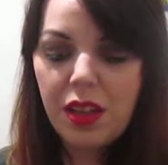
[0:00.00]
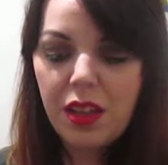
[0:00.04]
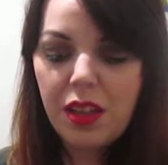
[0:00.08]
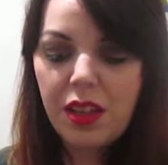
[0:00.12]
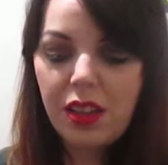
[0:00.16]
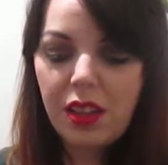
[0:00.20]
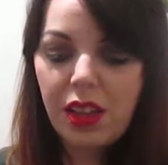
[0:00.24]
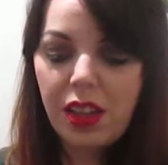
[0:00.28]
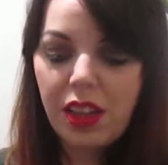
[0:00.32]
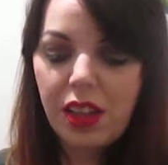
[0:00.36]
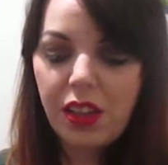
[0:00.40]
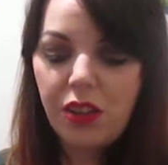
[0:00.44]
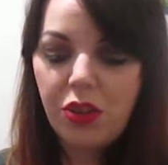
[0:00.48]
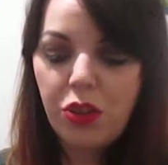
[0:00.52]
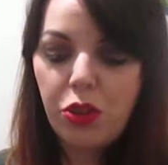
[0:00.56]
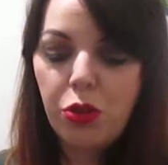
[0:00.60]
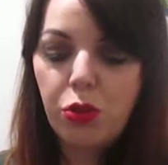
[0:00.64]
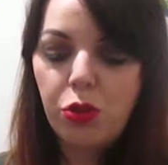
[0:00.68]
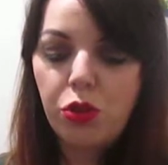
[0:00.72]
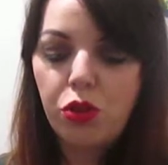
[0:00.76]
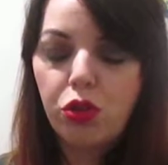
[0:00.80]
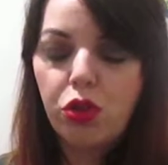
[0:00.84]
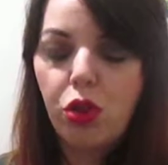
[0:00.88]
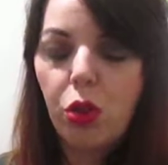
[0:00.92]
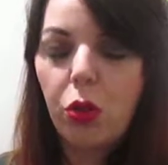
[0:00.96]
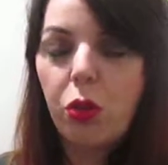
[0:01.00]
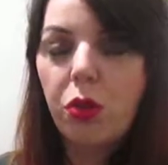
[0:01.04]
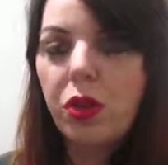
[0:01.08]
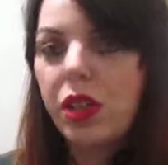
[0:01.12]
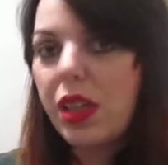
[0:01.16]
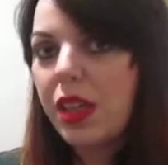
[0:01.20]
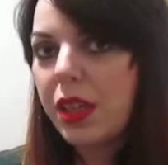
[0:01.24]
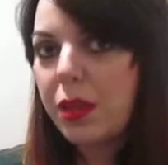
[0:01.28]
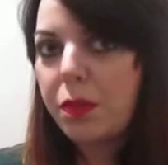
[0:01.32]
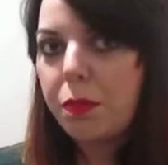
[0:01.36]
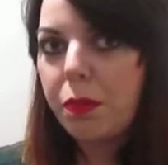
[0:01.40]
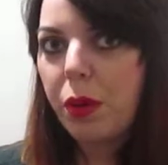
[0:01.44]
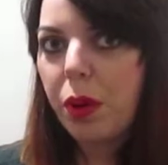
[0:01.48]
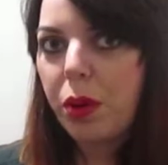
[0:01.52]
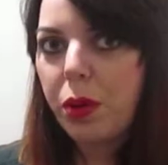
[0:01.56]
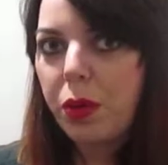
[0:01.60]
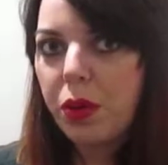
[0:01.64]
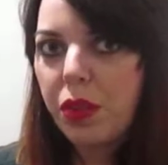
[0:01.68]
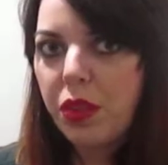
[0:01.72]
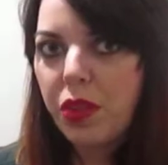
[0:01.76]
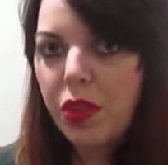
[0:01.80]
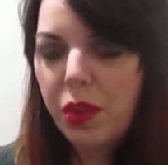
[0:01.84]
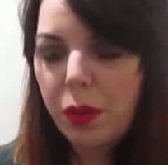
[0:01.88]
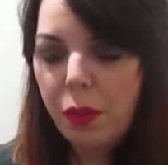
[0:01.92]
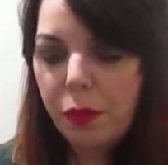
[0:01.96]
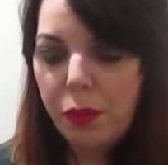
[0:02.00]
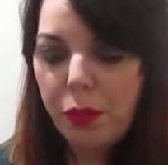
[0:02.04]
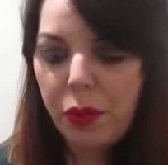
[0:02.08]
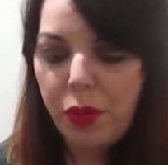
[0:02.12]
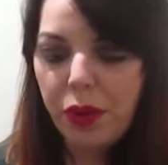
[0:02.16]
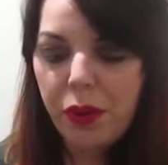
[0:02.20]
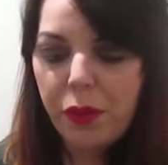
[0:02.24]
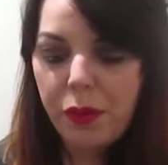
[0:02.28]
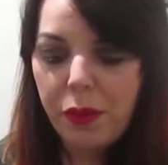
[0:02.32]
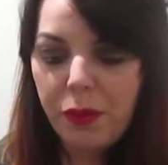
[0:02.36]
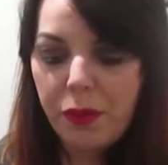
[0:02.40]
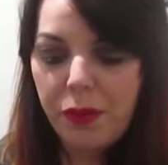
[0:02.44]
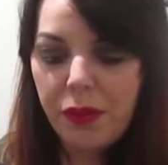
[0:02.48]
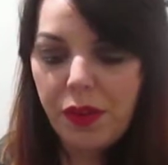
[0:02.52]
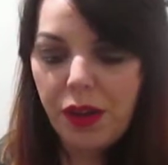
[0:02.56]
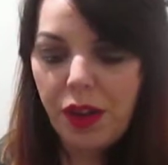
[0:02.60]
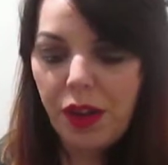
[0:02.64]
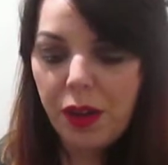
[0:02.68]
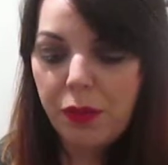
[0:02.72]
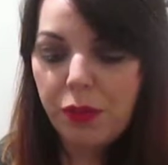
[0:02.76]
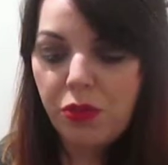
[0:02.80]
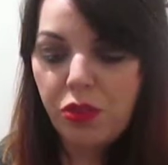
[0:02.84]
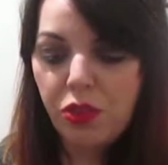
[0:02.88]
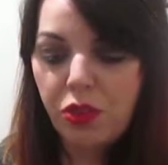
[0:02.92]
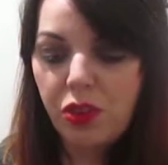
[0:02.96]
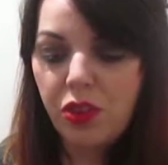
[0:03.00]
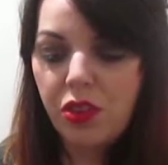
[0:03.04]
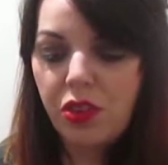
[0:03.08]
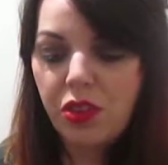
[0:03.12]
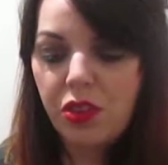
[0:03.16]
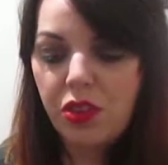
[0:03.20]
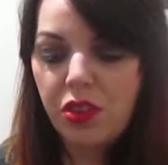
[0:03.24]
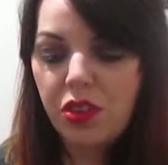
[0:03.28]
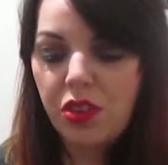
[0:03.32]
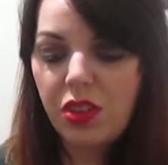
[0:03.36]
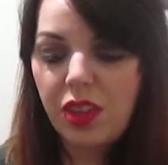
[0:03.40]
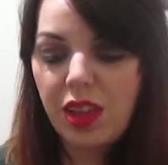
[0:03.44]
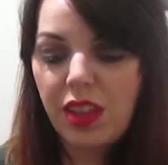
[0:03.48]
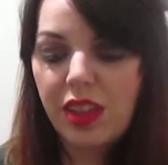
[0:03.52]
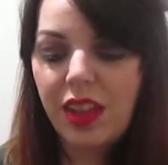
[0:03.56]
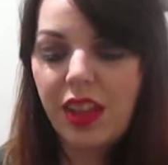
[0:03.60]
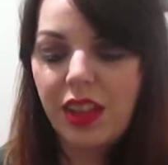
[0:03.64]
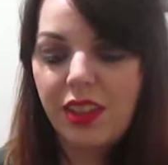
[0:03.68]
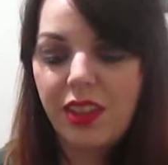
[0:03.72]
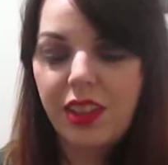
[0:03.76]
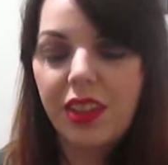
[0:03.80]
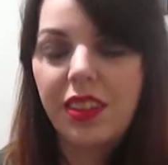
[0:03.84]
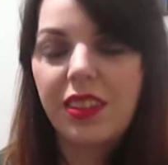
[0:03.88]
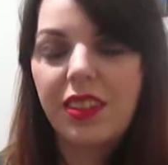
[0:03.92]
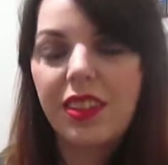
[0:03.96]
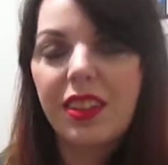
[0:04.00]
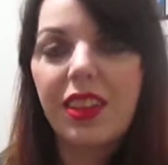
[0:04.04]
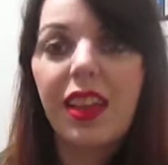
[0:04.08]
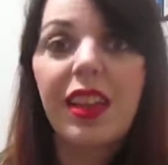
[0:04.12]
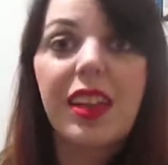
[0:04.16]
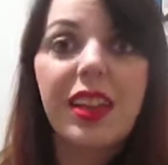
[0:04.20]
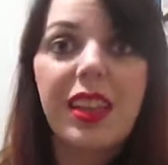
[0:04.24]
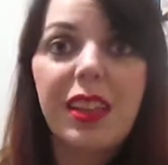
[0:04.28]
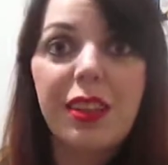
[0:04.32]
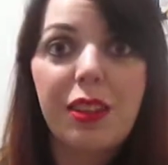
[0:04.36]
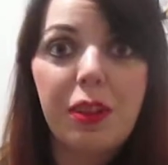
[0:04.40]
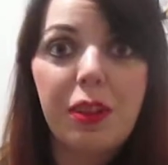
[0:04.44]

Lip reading: like you don't need both, but I'm just an addict and I need